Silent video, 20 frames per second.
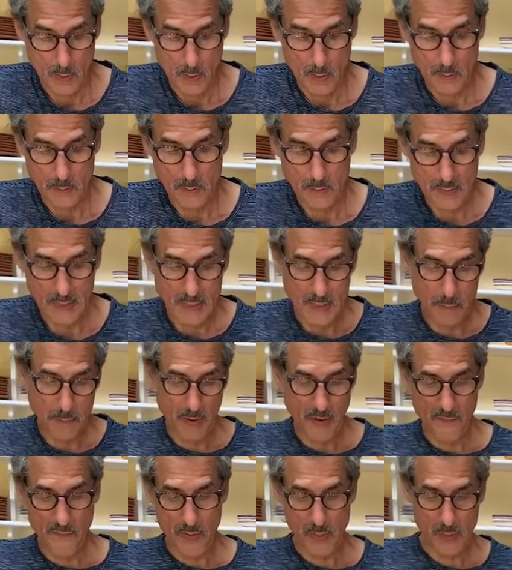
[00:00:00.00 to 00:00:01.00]
So this is my
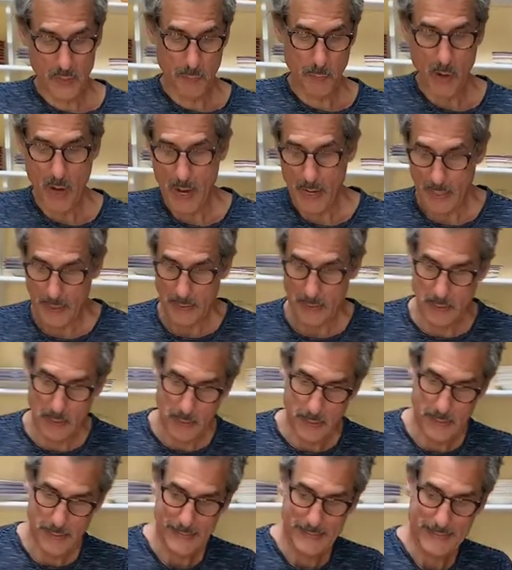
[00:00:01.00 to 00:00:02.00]
finished product.
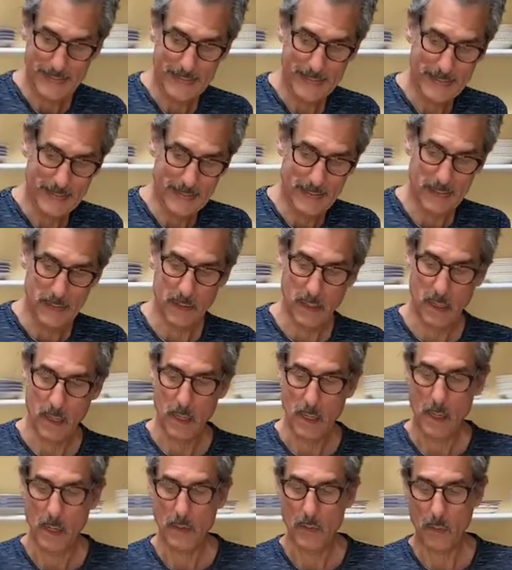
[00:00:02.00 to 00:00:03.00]
This is
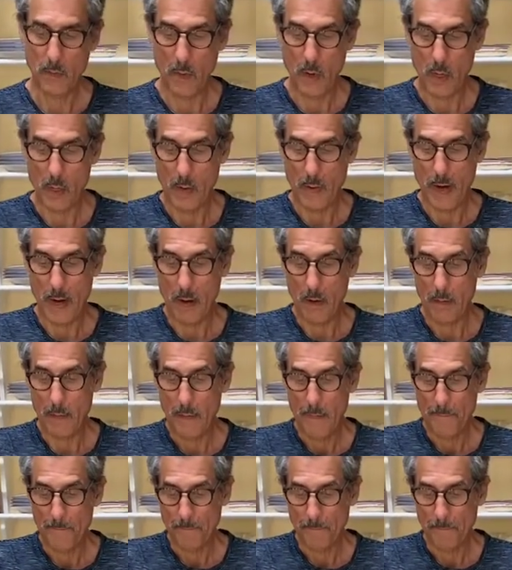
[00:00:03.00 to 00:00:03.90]
the raw kraut.